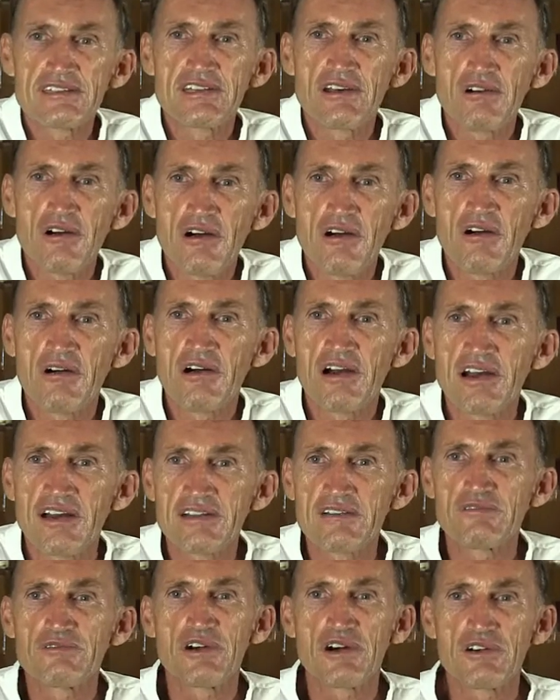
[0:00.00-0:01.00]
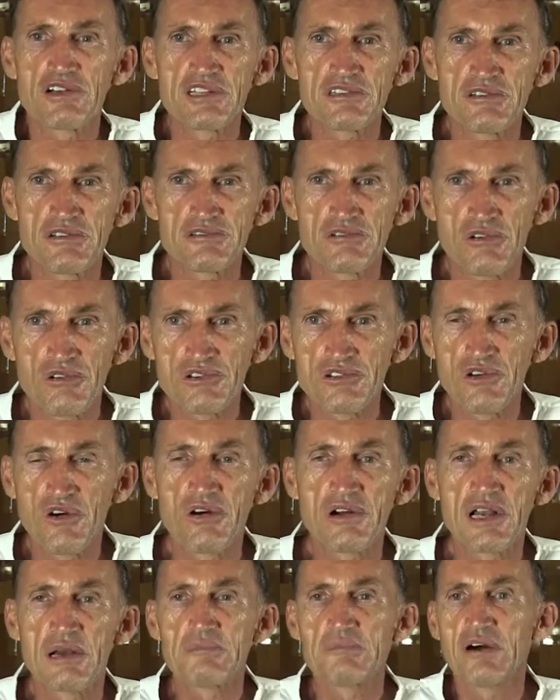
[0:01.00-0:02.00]
to
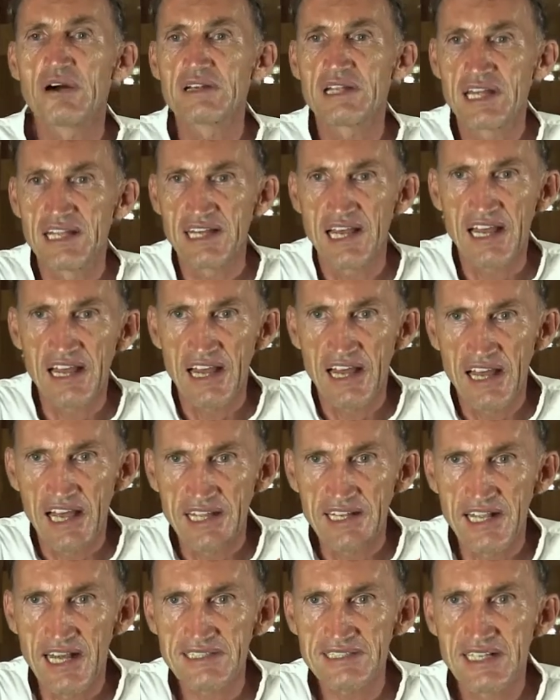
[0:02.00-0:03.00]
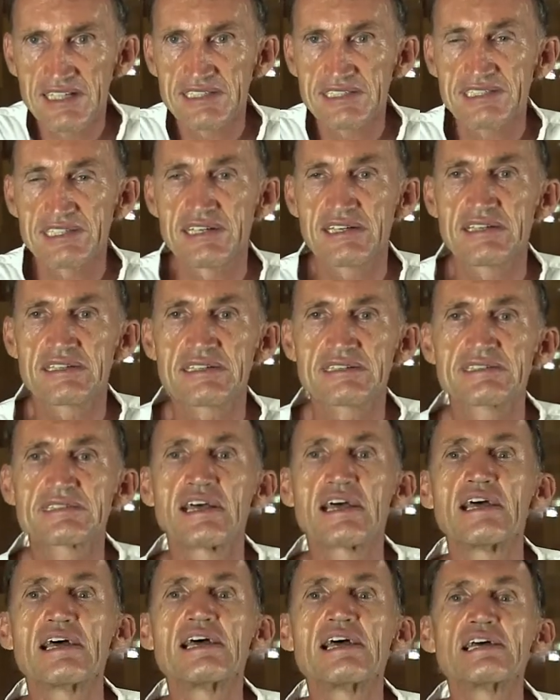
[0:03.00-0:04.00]
talk about another things,
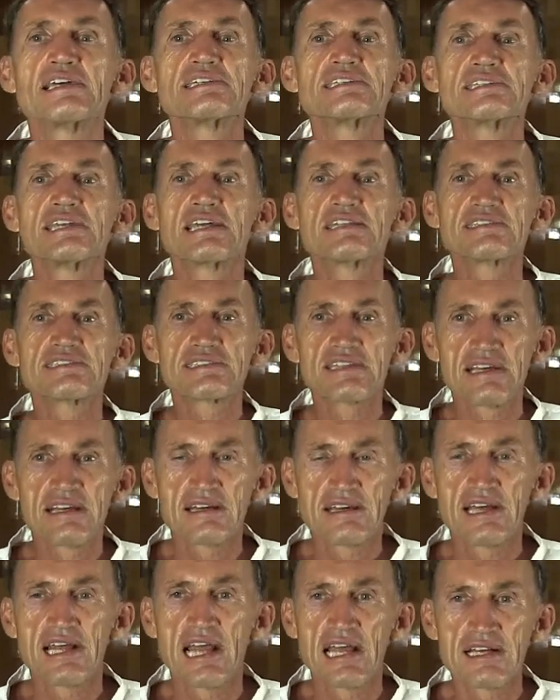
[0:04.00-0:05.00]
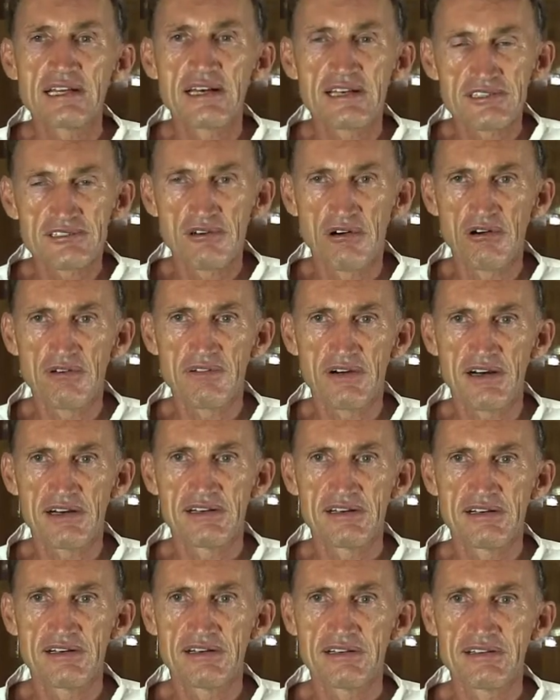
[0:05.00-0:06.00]
then the anger is over.
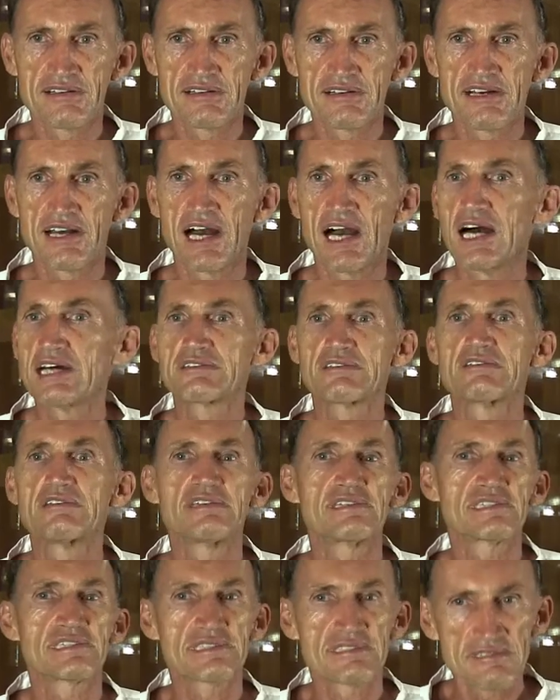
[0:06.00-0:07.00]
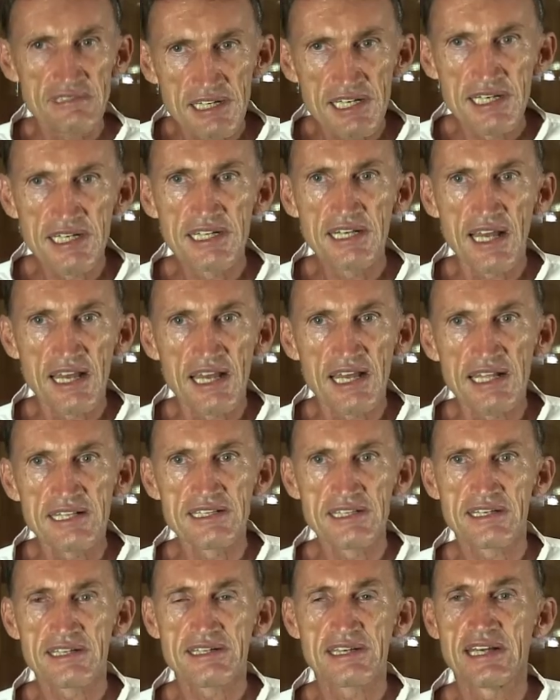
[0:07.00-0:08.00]
Also, it's really an
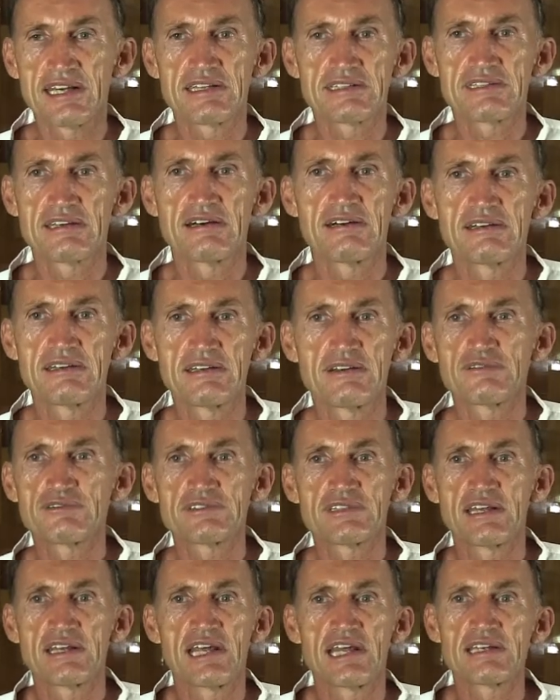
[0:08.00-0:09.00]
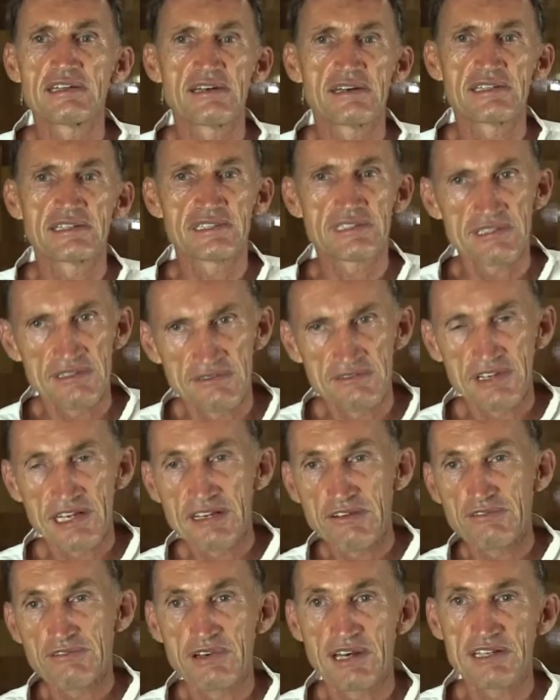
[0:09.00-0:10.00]
indicator if the anger is
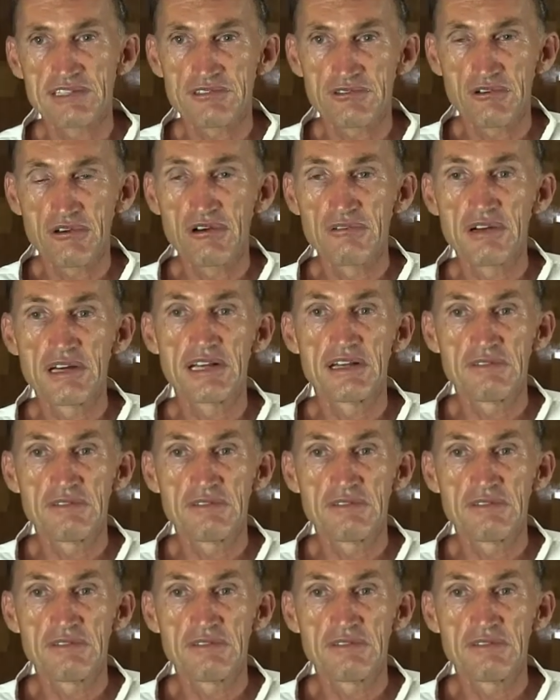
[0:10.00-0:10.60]
very fast over